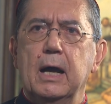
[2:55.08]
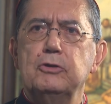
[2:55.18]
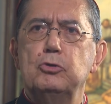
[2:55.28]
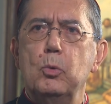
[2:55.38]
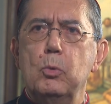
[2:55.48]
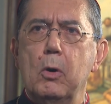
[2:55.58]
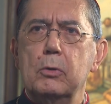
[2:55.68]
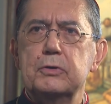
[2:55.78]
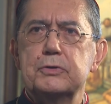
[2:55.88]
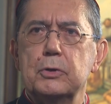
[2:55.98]
and to
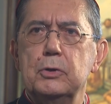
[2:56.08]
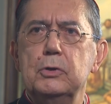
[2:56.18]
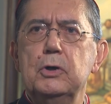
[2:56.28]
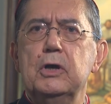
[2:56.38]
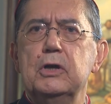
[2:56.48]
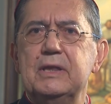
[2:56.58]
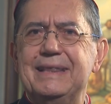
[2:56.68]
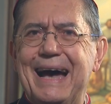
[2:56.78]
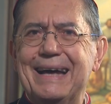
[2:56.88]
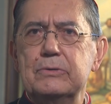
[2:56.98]
work so
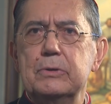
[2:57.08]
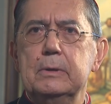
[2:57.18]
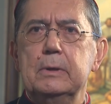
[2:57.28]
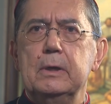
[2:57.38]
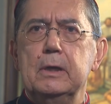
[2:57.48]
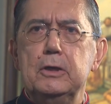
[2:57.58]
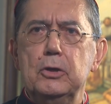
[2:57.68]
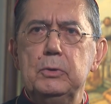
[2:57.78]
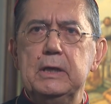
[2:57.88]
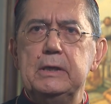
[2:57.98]
that in
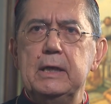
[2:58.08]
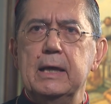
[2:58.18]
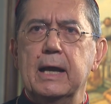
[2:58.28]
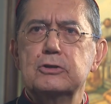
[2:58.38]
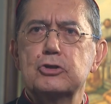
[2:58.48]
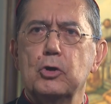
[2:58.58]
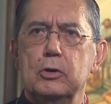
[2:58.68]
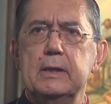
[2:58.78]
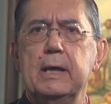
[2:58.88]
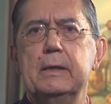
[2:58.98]
unity and
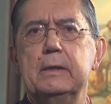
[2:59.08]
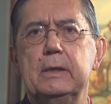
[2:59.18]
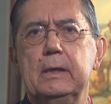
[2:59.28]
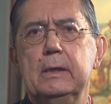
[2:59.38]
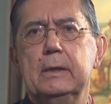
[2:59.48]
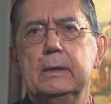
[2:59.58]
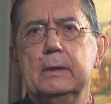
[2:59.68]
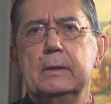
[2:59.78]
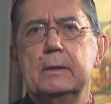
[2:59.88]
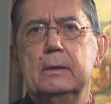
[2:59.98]
solidarity,
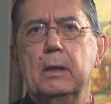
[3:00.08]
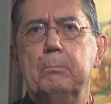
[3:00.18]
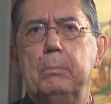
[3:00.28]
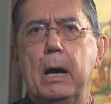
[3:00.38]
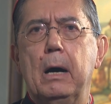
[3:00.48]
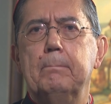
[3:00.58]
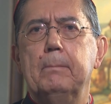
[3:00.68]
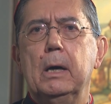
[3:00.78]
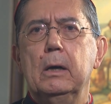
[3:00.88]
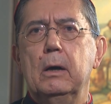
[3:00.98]
the balm
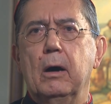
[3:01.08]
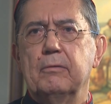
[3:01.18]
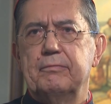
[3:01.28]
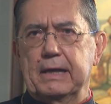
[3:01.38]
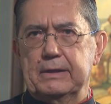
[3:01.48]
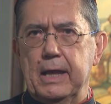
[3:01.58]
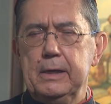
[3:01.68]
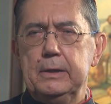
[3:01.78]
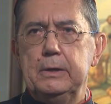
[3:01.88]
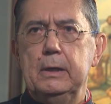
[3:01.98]
of
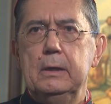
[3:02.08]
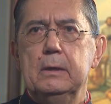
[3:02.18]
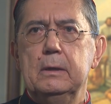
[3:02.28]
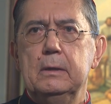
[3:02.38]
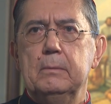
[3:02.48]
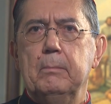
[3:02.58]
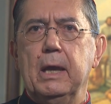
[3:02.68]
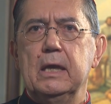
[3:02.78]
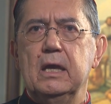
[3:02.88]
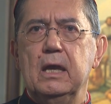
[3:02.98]
fraternity
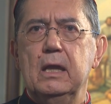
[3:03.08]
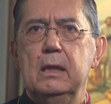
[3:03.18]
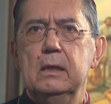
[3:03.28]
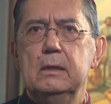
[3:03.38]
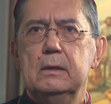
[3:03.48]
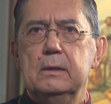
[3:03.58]
may heal